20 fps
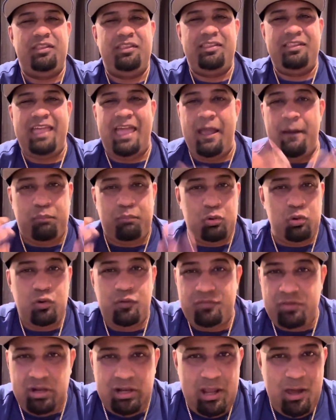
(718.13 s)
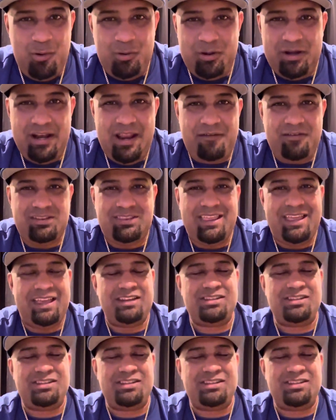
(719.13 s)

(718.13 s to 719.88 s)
they approved the loan and everything.